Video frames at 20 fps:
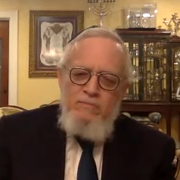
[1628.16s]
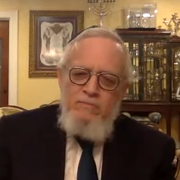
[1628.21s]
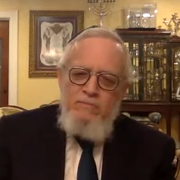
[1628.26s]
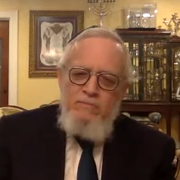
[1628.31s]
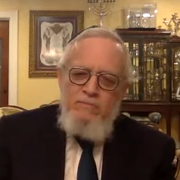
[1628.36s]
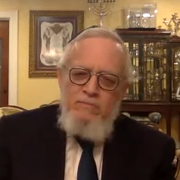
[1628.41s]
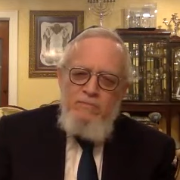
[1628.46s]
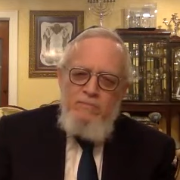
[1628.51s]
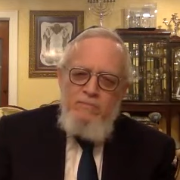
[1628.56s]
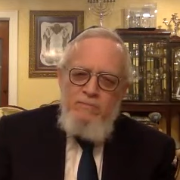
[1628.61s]

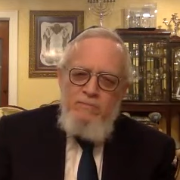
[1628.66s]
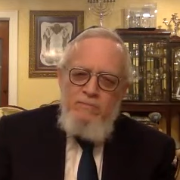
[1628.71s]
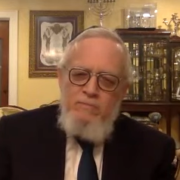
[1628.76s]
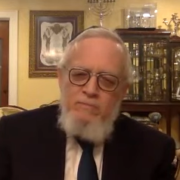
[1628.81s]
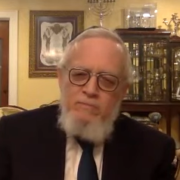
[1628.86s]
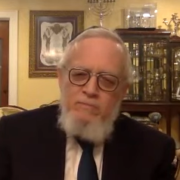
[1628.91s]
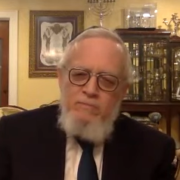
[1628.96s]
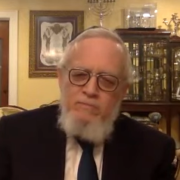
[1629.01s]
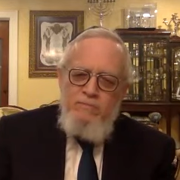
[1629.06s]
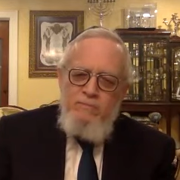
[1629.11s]

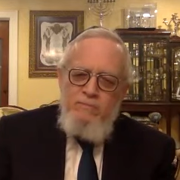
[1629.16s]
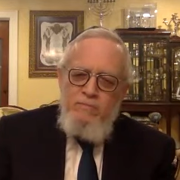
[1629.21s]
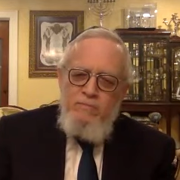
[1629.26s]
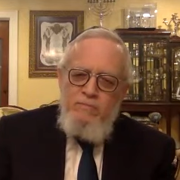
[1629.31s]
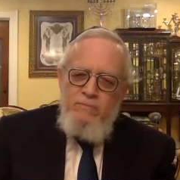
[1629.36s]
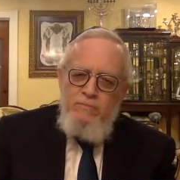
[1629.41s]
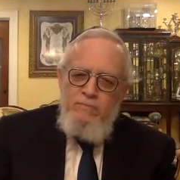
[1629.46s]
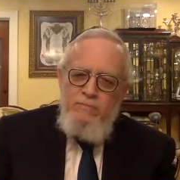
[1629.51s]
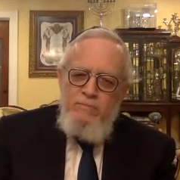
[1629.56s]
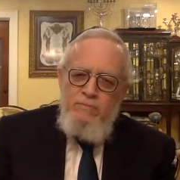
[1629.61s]

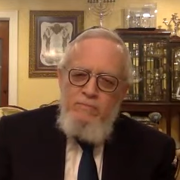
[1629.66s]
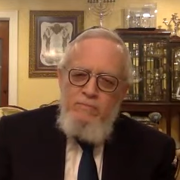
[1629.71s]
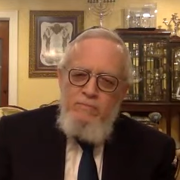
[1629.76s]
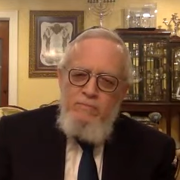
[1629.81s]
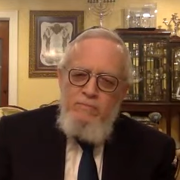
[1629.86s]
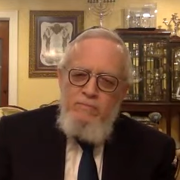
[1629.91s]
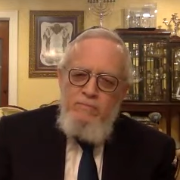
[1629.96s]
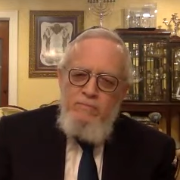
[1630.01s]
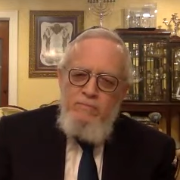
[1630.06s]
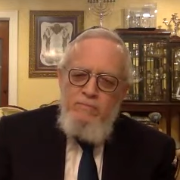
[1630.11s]

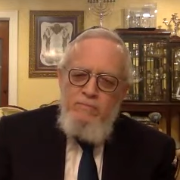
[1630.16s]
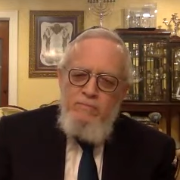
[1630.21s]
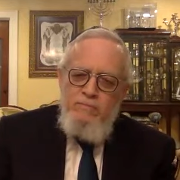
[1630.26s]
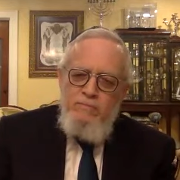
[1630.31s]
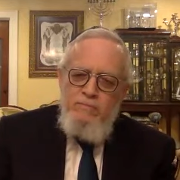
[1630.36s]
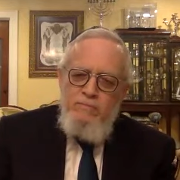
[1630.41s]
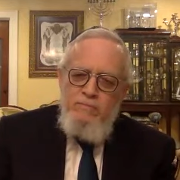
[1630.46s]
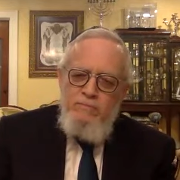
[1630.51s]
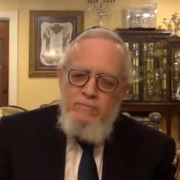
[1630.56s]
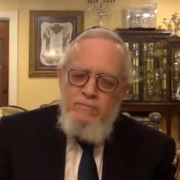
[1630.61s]

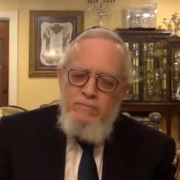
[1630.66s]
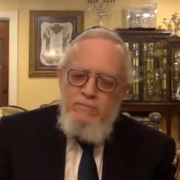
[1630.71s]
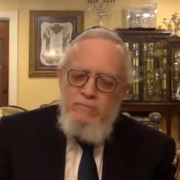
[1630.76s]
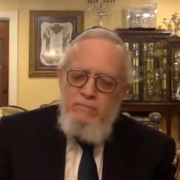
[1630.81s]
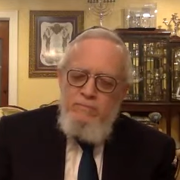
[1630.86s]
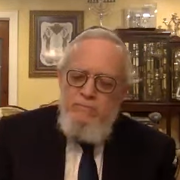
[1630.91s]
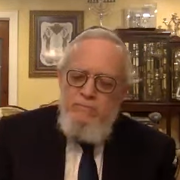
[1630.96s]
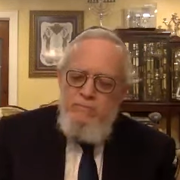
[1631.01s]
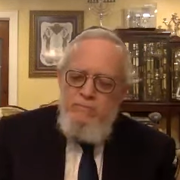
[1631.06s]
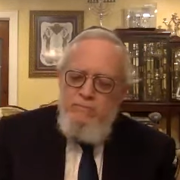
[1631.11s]

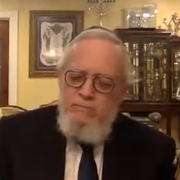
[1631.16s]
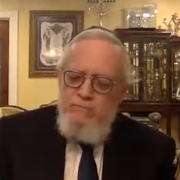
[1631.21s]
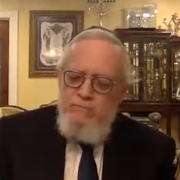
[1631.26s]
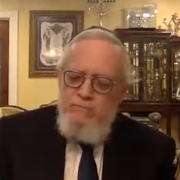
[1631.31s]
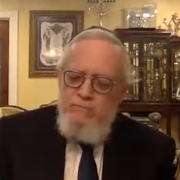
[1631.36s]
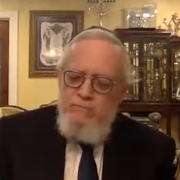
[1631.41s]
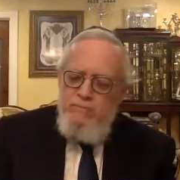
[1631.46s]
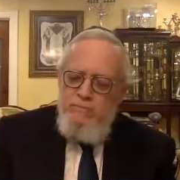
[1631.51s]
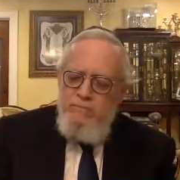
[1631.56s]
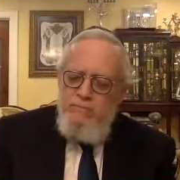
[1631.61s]

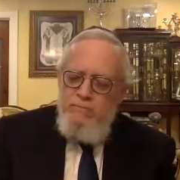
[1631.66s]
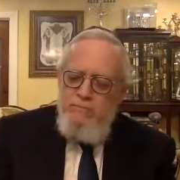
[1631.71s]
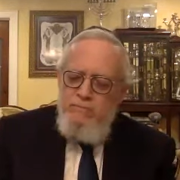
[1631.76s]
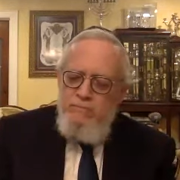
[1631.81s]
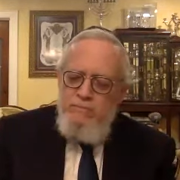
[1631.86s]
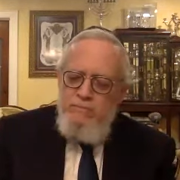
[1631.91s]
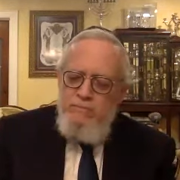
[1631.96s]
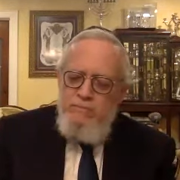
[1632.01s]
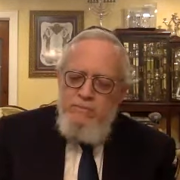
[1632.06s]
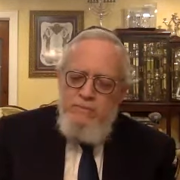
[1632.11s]

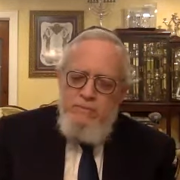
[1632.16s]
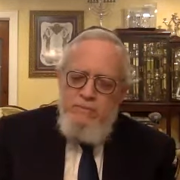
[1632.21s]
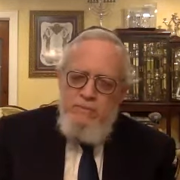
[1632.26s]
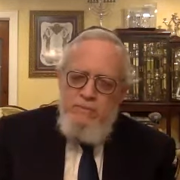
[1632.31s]
(silence)